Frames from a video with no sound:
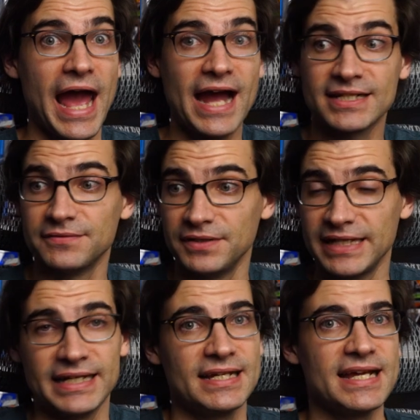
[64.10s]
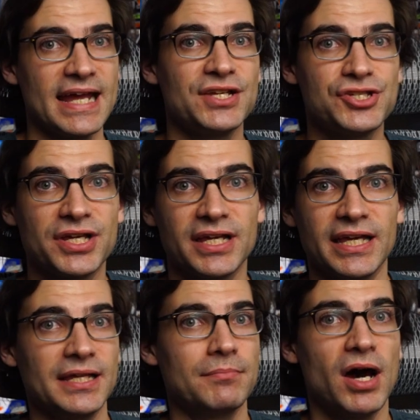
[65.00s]
actively engaging
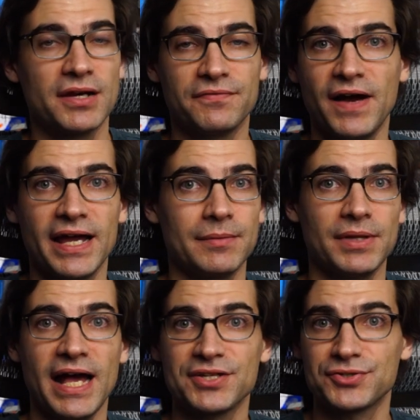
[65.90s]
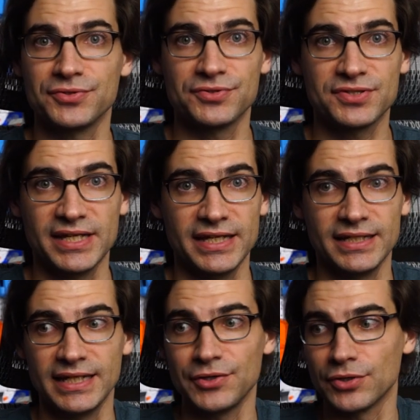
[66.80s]
in modifying blasters
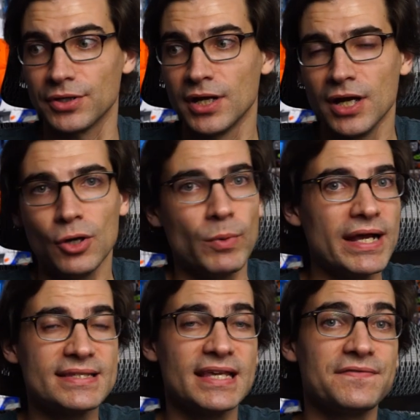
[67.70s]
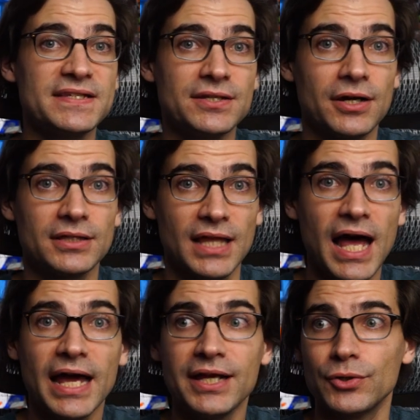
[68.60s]
in either ways they've seen
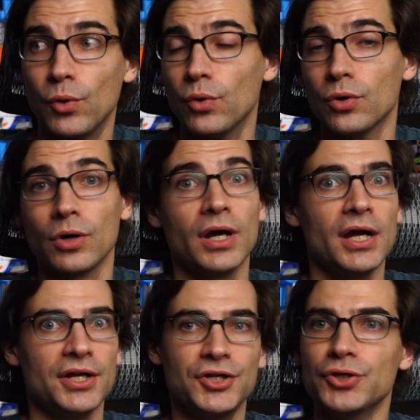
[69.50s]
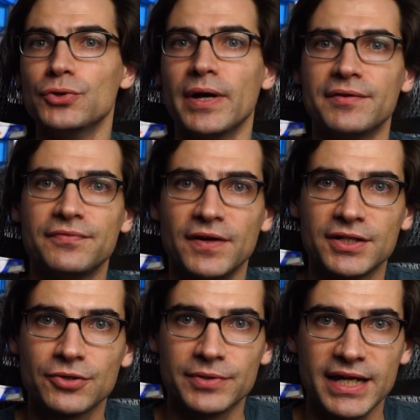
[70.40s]
online or new and
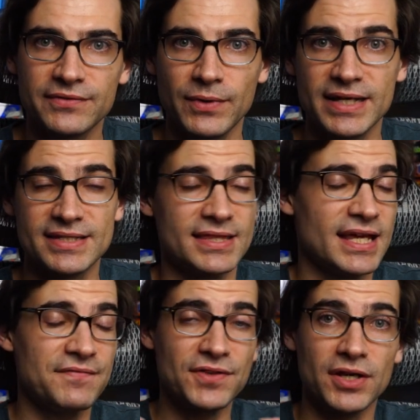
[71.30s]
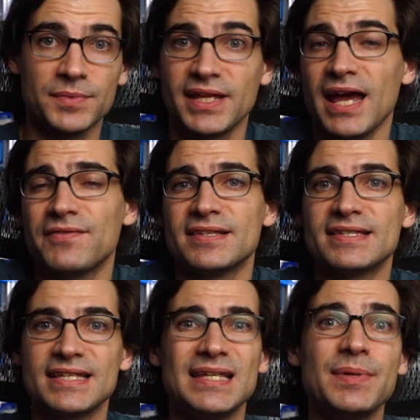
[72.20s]
fun creative ways that they've thought up they haven't
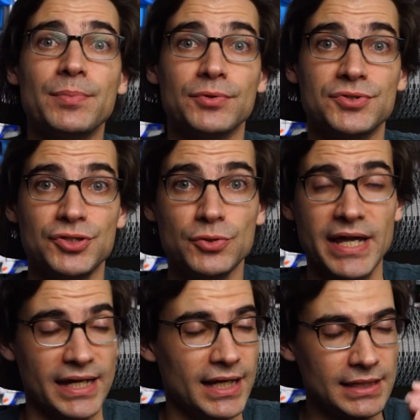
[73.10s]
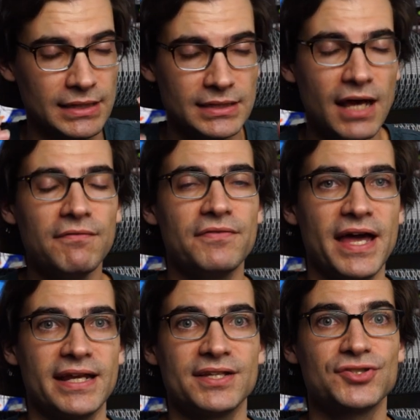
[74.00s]
seen people do yet. I love
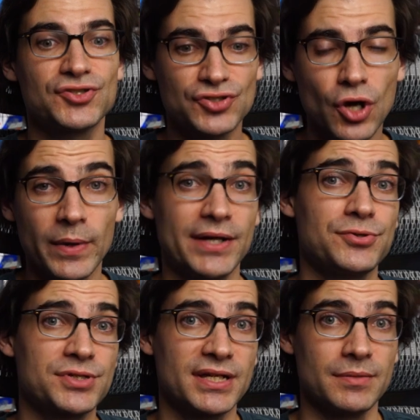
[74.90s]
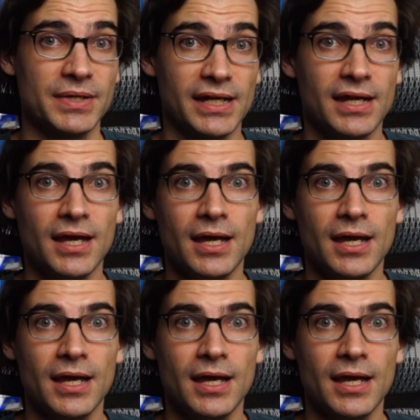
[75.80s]
that. It's so interesting to me.